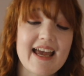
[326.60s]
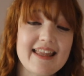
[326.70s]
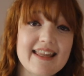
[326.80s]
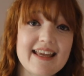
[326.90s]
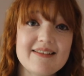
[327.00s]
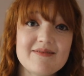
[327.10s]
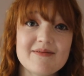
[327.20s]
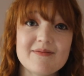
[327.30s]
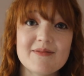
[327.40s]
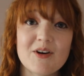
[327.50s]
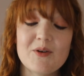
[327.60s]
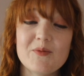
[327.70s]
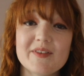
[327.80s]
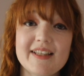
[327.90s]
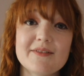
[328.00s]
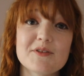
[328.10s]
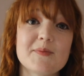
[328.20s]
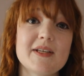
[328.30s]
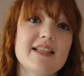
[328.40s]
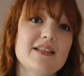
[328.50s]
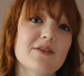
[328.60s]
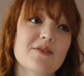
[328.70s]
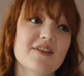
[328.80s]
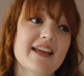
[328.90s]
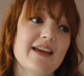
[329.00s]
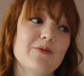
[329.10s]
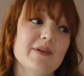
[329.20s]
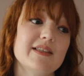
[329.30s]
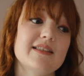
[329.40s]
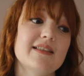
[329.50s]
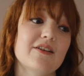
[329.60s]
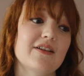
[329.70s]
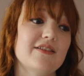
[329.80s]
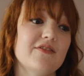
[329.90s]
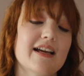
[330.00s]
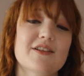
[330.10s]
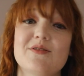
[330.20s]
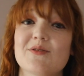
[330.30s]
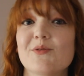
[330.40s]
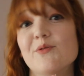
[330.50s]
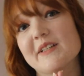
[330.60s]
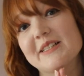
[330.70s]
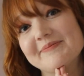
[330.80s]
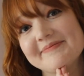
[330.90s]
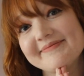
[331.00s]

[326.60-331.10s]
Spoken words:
and then hopefully never speak to each other again once our interactions are over.